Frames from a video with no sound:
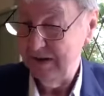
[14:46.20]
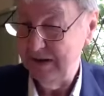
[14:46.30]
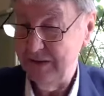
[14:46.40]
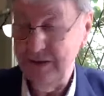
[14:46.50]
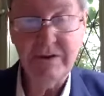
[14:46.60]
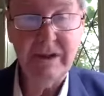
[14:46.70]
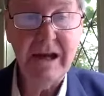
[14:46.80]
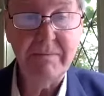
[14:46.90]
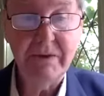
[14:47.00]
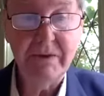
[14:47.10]
And that usually
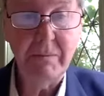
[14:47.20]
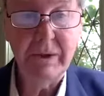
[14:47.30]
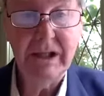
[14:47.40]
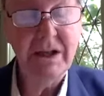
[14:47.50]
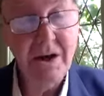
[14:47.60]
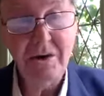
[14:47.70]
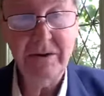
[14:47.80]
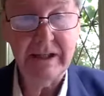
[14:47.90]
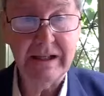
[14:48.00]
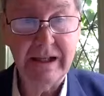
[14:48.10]
happens when we get
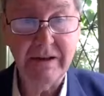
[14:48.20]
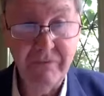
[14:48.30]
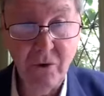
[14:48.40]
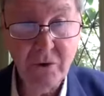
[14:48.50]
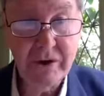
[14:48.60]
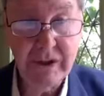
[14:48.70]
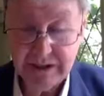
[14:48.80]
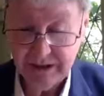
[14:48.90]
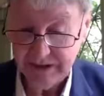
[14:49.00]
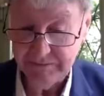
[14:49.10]
older,
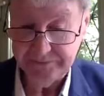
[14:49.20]
unfortunately.